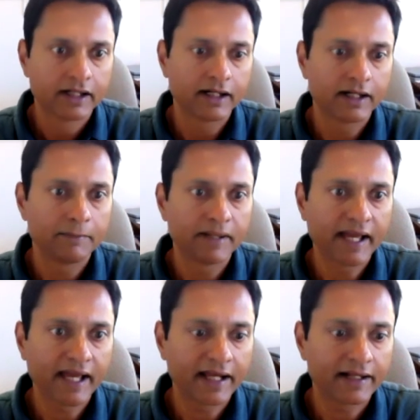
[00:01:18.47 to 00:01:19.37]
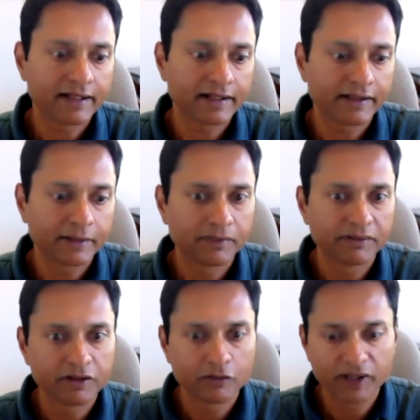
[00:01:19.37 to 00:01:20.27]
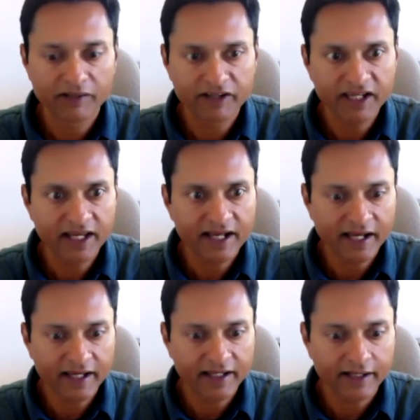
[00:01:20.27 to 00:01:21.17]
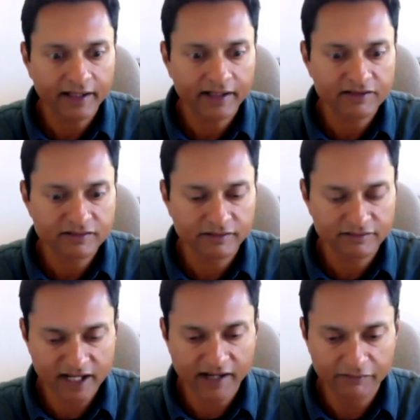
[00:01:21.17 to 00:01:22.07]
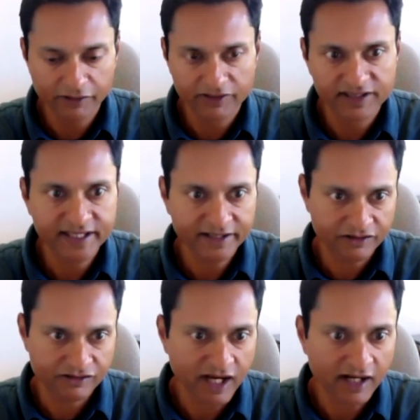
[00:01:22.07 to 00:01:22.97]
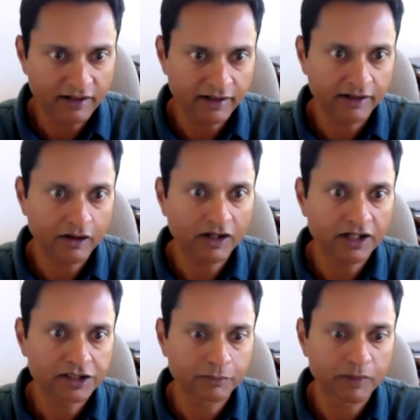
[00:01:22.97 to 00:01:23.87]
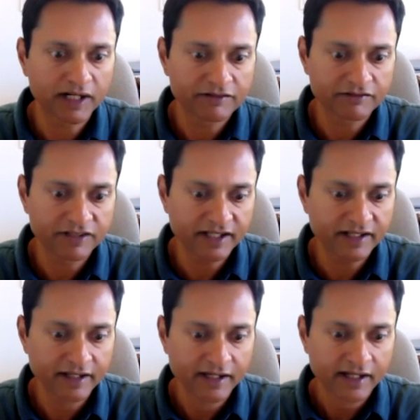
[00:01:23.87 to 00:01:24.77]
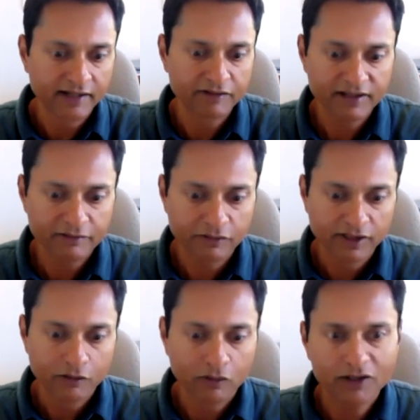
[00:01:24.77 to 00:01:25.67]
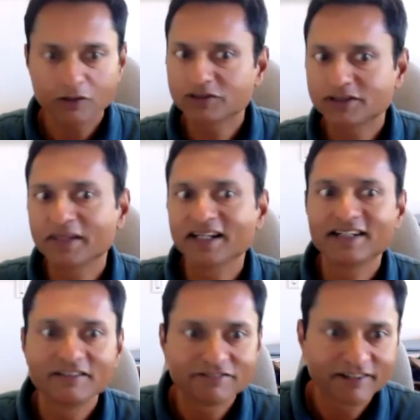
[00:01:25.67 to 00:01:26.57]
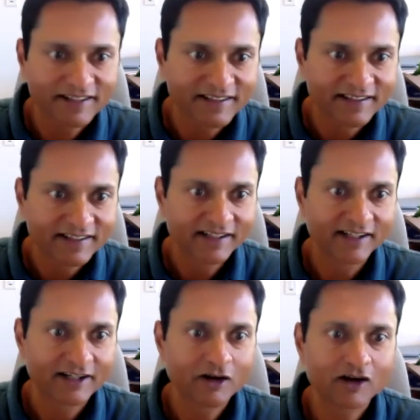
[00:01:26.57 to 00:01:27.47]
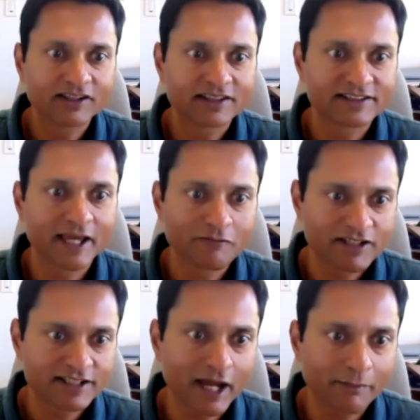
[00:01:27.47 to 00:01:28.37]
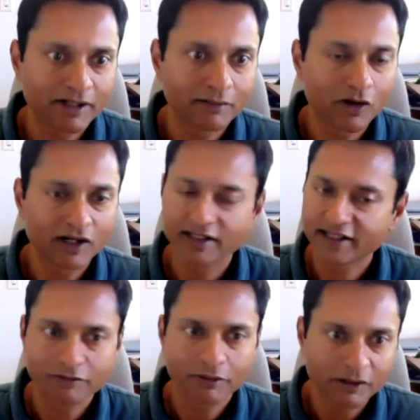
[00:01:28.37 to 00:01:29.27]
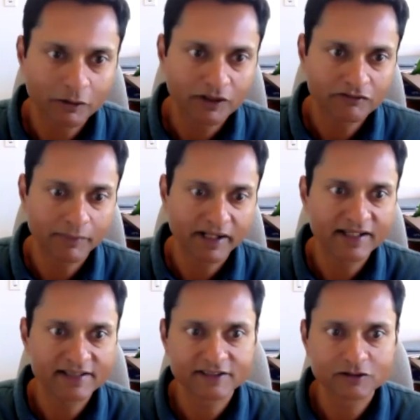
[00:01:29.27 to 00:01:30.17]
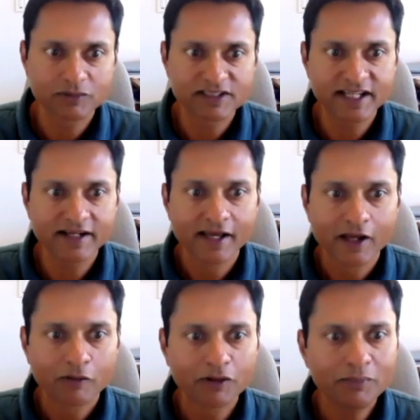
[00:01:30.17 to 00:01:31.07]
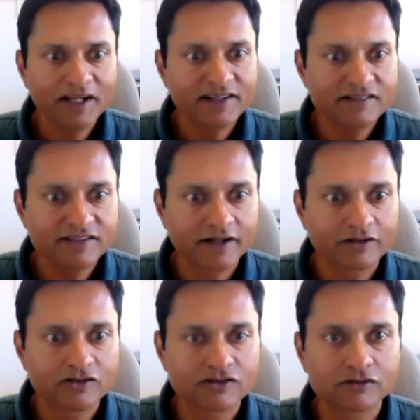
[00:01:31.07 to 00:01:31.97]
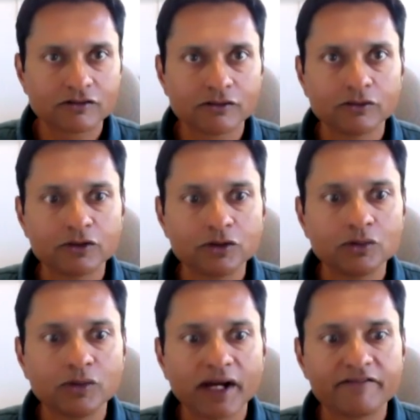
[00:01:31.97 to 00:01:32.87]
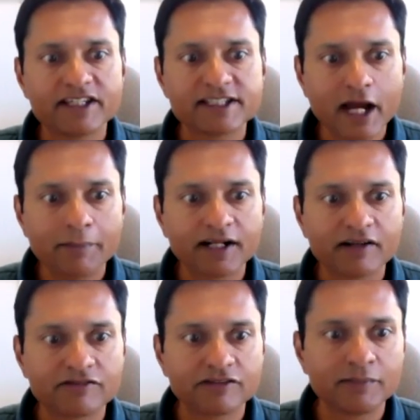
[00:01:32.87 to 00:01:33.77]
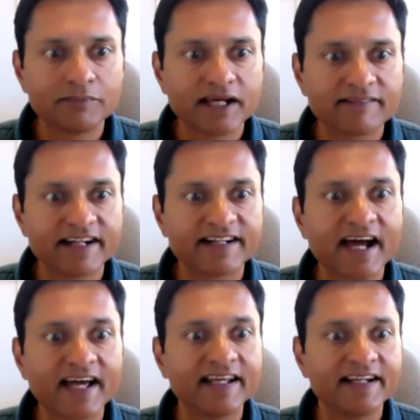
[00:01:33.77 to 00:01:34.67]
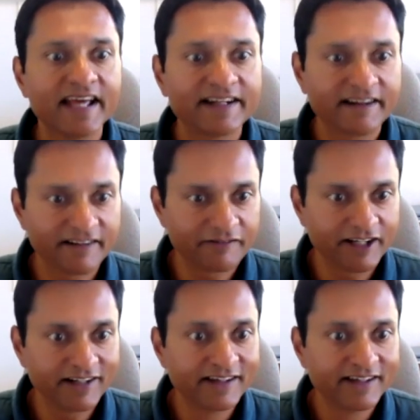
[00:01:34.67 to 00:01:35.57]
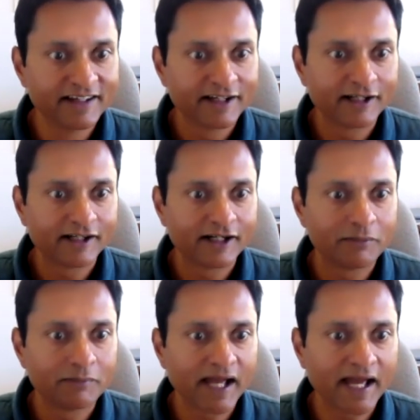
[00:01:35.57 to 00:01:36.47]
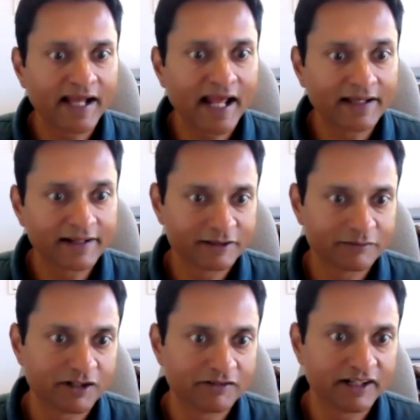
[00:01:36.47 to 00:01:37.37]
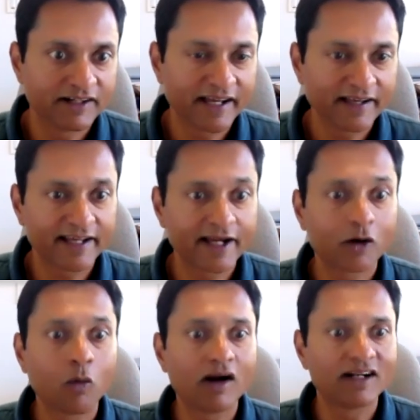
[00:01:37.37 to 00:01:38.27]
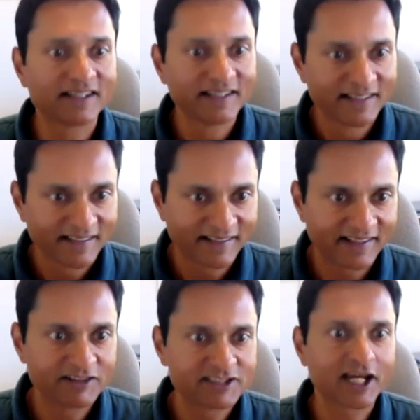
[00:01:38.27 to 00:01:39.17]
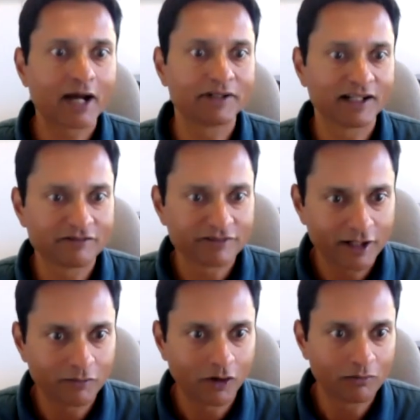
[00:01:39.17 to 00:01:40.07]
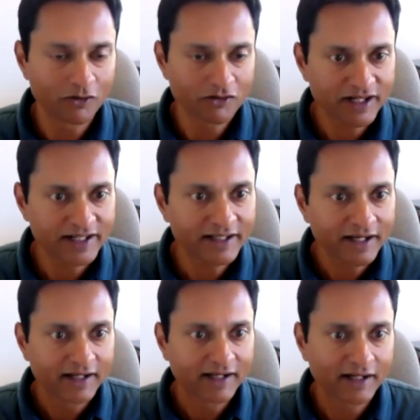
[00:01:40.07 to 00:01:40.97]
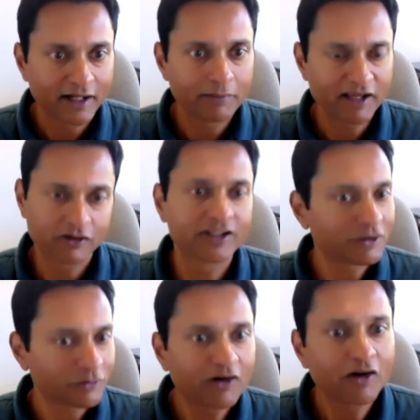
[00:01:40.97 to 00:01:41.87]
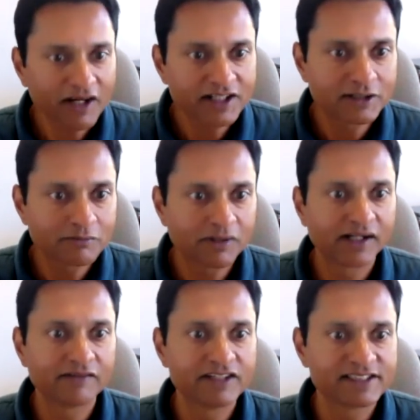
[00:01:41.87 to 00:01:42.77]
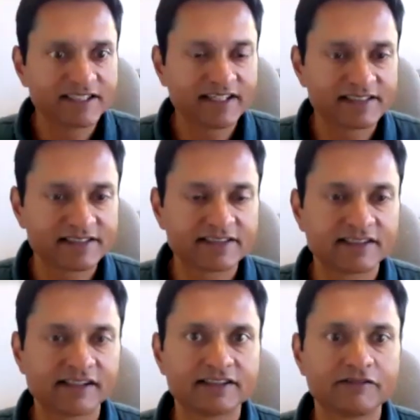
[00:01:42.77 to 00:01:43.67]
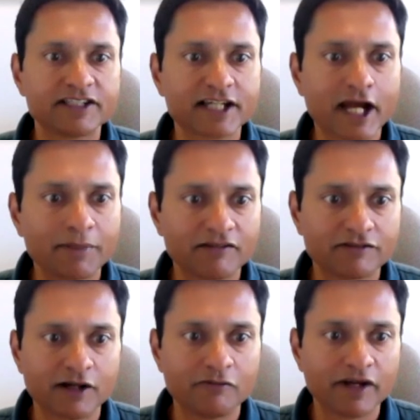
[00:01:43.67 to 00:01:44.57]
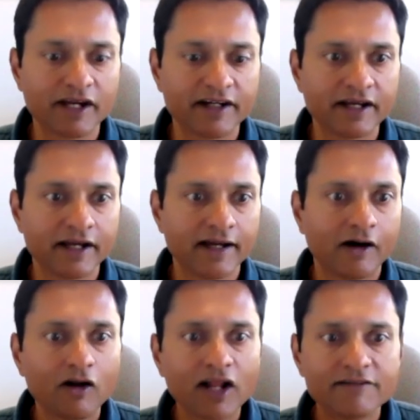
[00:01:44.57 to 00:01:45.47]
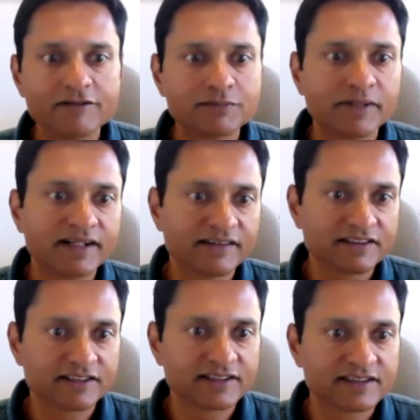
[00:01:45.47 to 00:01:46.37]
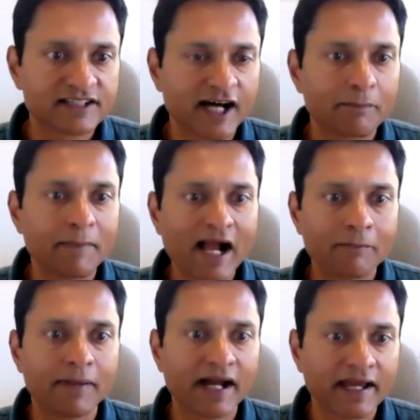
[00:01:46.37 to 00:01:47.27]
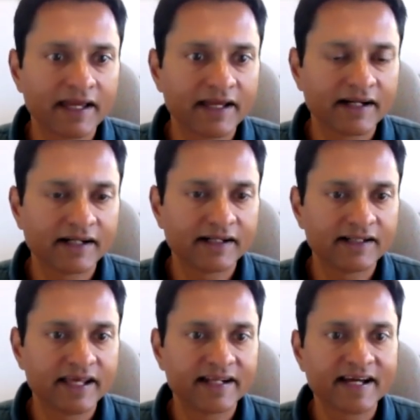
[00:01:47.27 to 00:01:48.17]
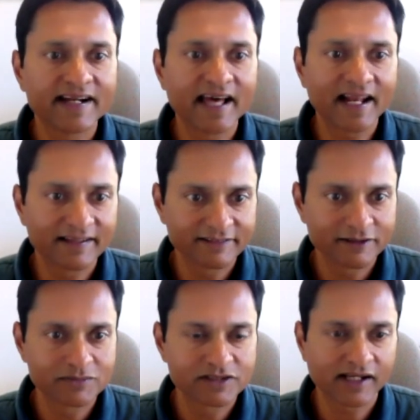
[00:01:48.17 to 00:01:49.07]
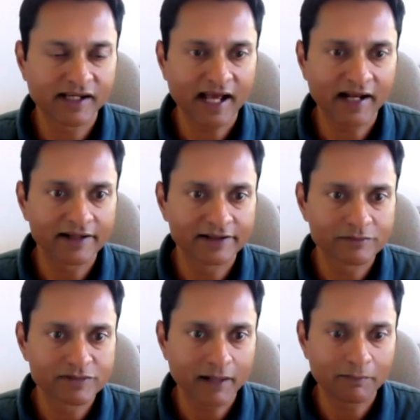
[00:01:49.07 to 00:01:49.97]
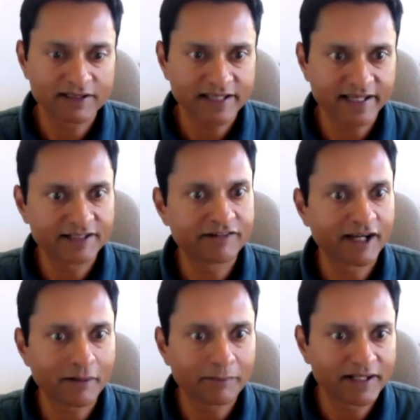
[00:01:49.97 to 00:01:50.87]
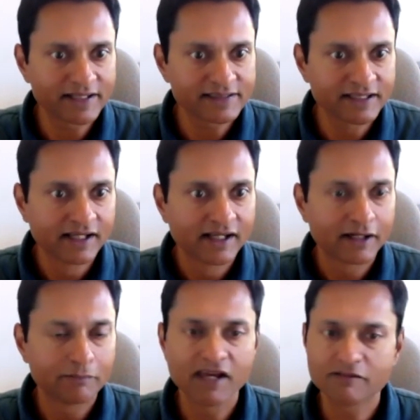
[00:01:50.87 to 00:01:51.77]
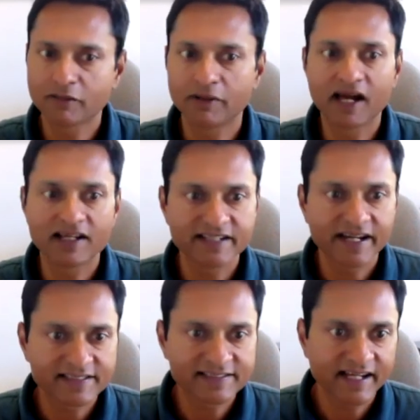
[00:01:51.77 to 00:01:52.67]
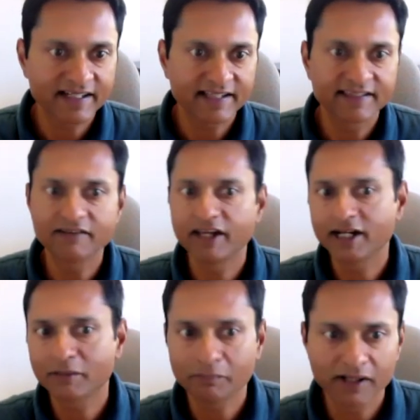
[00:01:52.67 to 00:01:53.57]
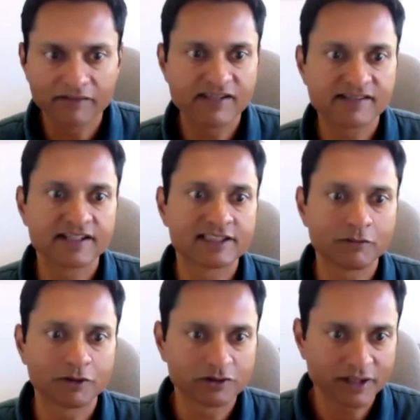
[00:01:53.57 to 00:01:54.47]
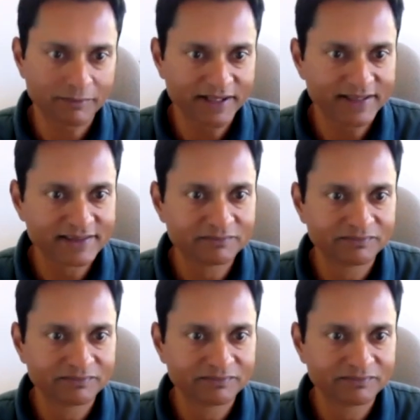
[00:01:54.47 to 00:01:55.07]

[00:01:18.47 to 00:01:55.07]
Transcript: Um, and uh, you know, when Venki and I uh, start, you know, decided to start Rocketship 2015, we wanted to do something different, uh, not the same venture capital model that we've been doing for many years. And so we said it would be interesting to to do a venture capital firm that's entirely data driven um, and algorithm driven, like like a quant uh, venture capital firm almost, right? Um, and so that's what Rocketship uh, VC is. It's a, it's a venture capital firm where all our investment decisions are backed by uh, data and algorithms. Our algorithms help us identify companies based from a large data set, and then we end up investing in some of those companies.